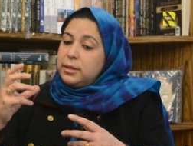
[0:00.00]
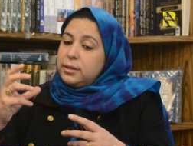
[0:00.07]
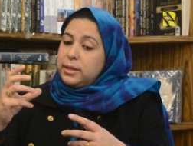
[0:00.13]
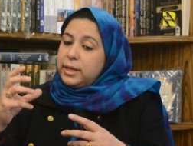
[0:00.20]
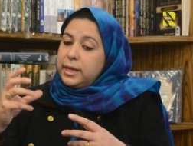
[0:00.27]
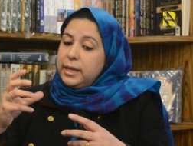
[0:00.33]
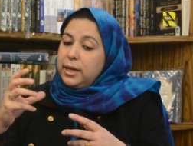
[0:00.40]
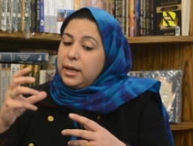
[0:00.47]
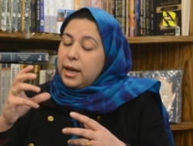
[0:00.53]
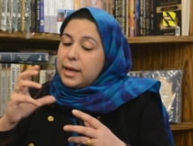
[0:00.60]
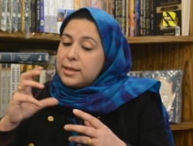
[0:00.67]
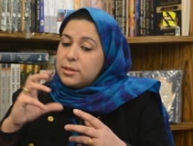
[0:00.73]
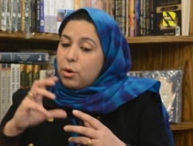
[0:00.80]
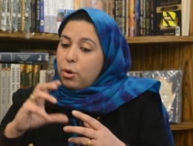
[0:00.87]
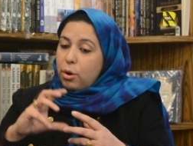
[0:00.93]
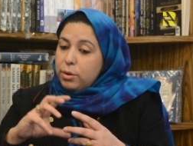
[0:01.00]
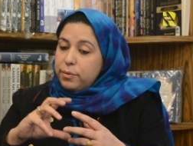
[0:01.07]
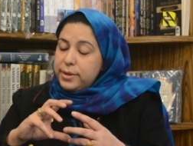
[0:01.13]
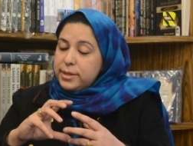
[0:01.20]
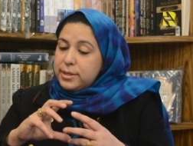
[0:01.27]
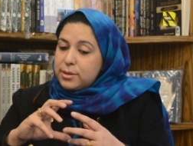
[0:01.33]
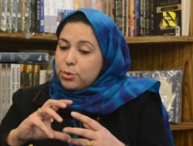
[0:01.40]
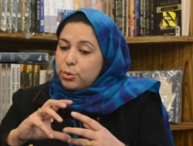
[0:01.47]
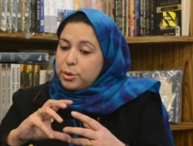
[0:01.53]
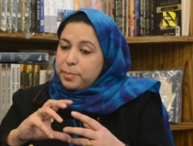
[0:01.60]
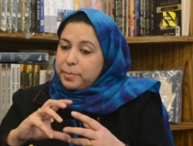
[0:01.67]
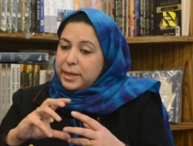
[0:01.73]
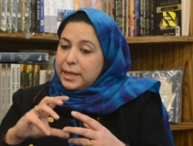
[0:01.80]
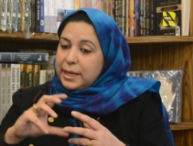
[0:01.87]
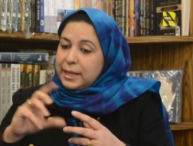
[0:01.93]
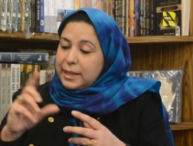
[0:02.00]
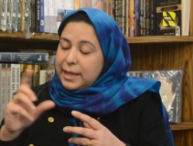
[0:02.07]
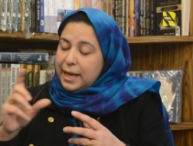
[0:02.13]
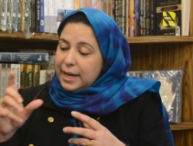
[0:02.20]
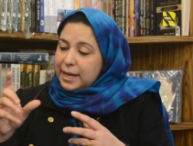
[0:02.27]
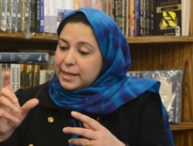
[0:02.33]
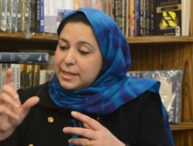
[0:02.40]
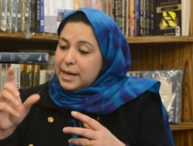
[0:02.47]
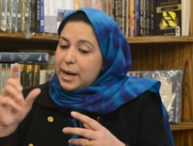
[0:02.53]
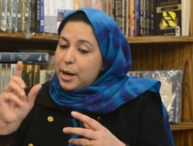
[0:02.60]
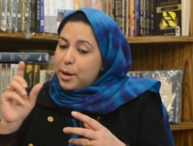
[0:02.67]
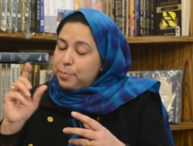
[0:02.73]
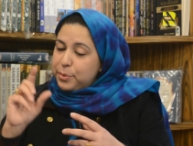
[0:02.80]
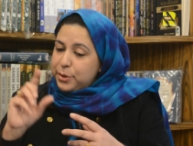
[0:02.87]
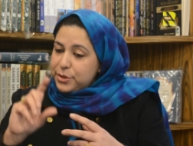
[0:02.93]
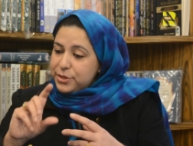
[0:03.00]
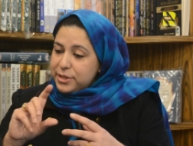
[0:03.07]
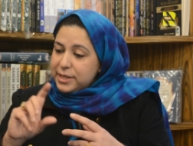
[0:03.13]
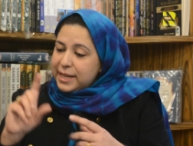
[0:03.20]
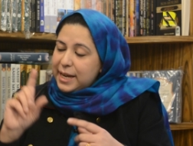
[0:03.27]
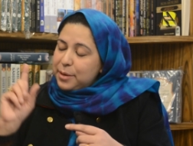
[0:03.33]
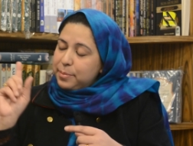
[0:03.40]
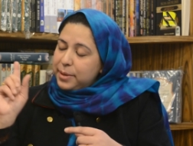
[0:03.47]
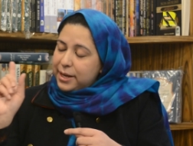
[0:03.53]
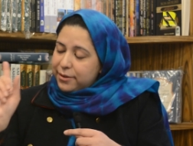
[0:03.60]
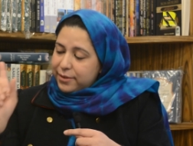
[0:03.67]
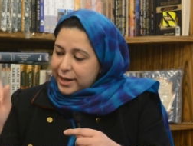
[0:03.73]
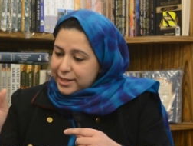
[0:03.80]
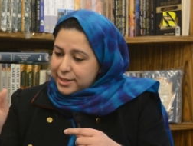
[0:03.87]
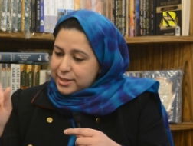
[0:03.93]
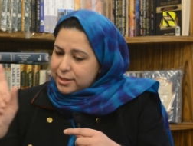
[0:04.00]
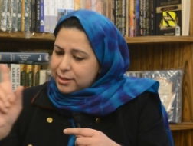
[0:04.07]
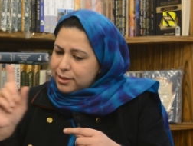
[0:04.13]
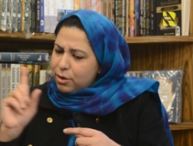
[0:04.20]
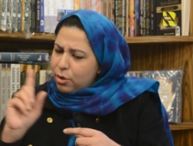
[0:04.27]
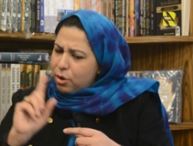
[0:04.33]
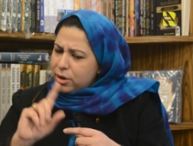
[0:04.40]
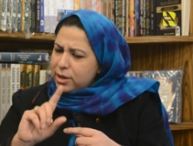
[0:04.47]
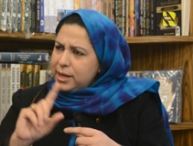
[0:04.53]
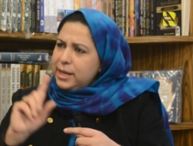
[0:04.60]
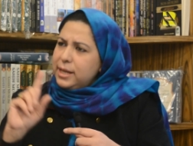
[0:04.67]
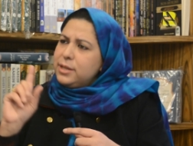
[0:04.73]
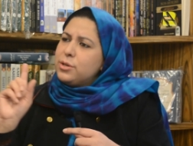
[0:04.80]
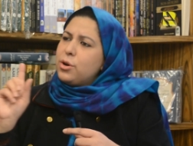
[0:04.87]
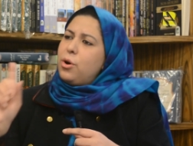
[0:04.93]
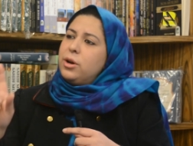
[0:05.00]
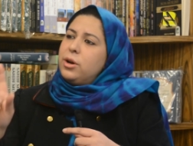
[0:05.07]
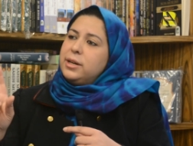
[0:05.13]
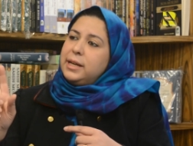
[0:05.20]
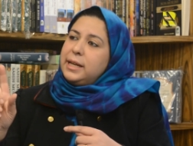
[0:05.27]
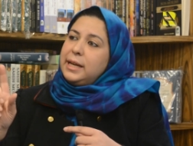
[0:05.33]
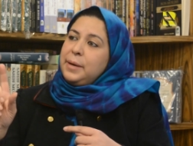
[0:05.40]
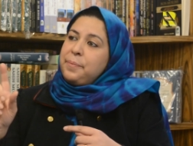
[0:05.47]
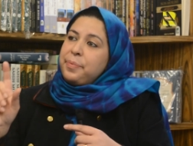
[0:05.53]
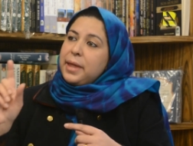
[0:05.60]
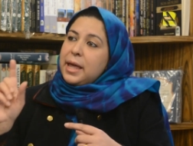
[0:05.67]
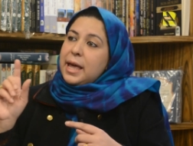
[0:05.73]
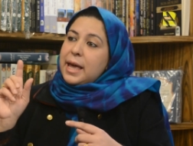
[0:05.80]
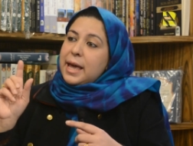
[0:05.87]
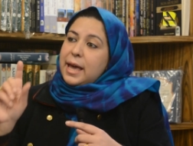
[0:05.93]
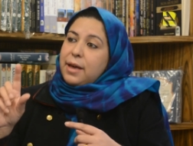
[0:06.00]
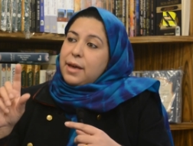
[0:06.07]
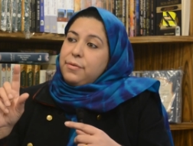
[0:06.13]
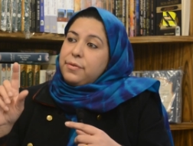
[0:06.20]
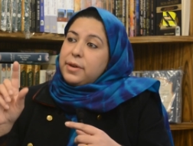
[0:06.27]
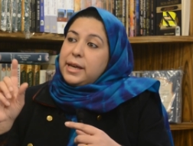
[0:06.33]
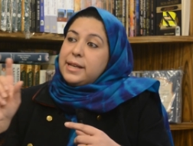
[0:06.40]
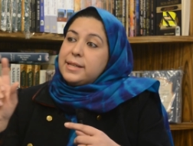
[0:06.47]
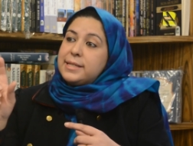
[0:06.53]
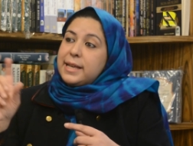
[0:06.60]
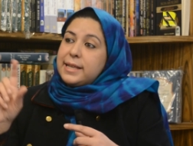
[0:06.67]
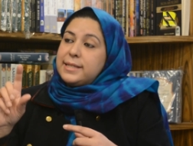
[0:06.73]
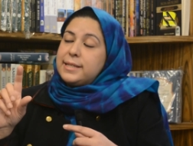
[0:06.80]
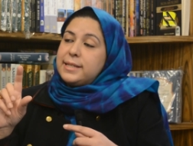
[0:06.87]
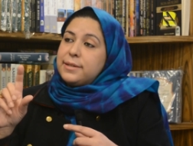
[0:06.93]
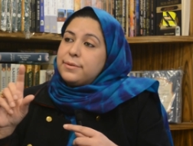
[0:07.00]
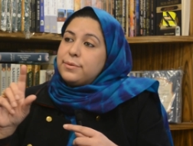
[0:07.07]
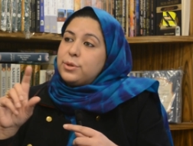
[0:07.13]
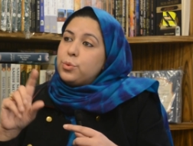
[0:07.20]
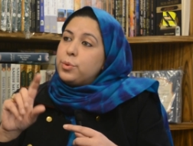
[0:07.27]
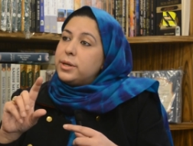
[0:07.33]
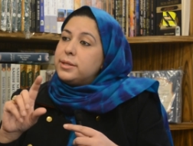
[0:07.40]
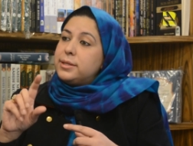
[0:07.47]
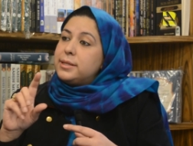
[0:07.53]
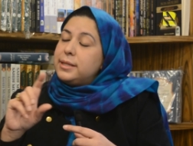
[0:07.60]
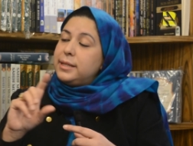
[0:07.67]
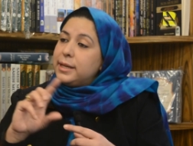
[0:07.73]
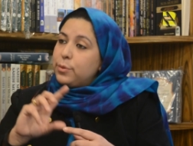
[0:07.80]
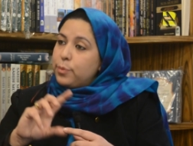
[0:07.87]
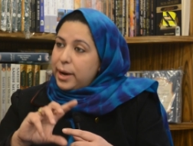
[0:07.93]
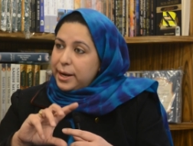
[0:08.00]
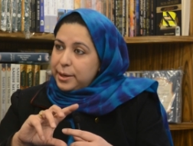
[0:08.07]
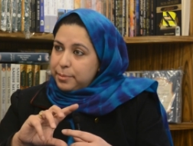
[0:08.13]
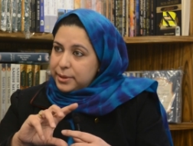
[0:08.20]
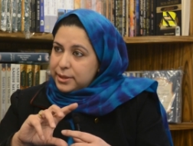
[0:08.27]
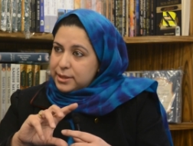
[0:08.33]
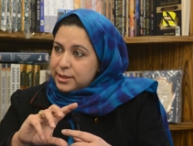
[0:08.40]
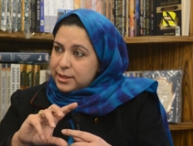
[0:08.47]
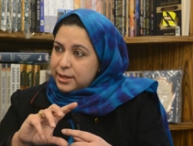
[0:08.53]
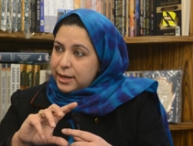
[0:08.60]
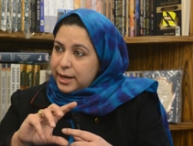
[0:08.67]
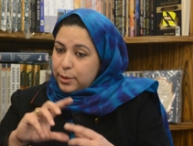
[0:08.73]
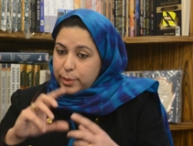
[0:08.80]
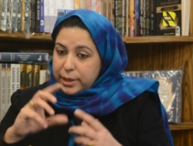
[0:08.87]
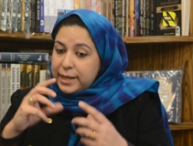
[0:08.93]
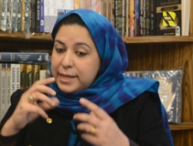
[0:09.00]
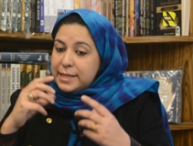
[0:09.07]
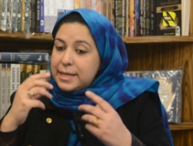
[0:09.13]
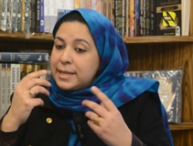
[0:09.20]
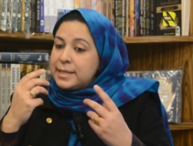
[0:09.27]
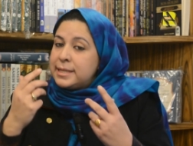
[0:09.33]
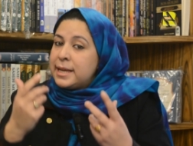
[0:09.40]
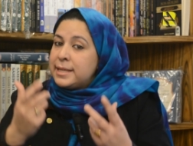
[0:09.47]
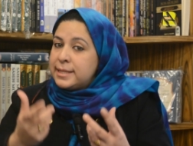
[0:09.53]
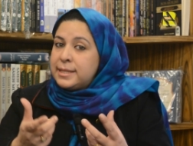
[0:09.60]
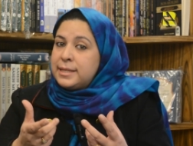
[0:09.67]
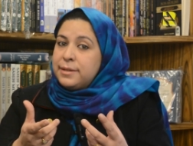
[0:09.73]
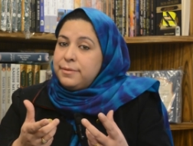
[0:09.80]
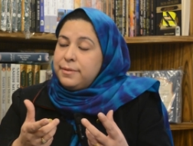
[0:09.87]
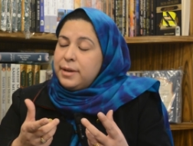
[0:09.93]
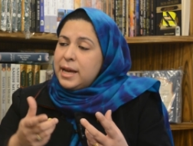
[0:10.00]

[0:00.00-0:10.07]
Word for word: He has always told me that a person can be a writer only and only if he is sensitive towards the environment. And when I say sensitive,